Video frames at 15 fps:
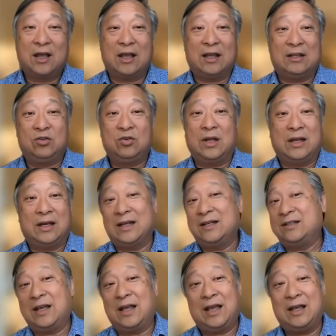and I
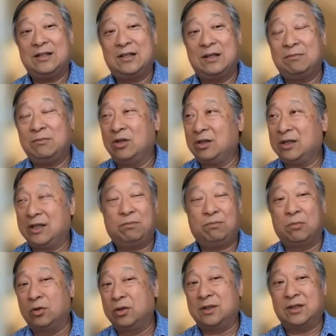say, hey Tim, you're not getting
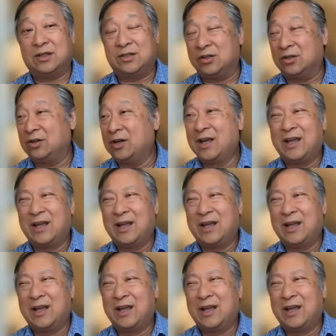promoted this year.